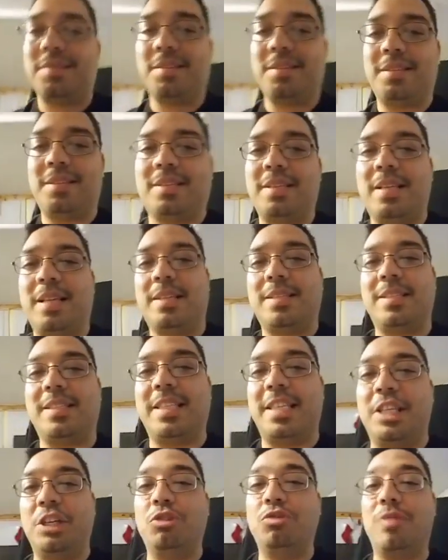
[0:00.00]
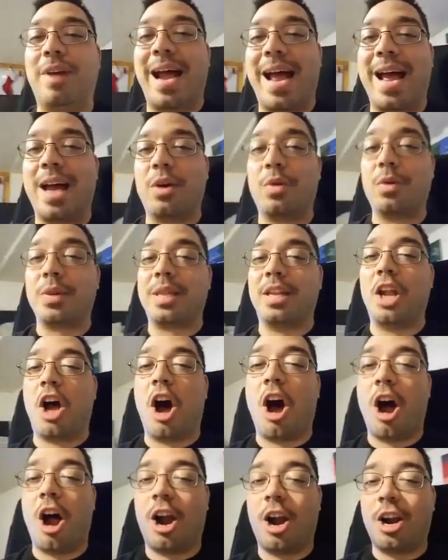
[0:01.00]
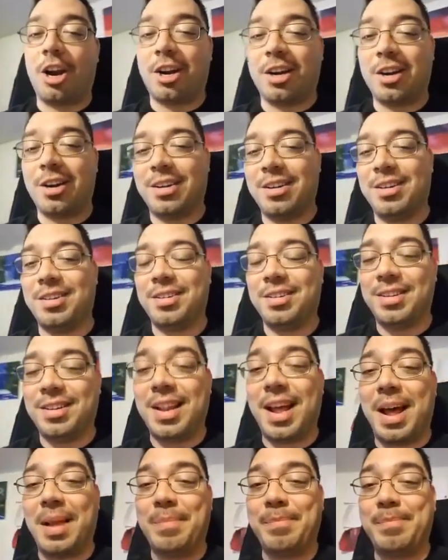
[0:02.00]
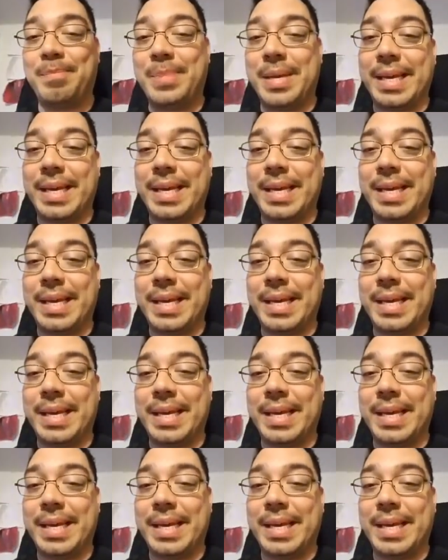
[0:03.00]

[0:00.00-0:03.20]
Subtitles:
See, that's tea rag with an R, not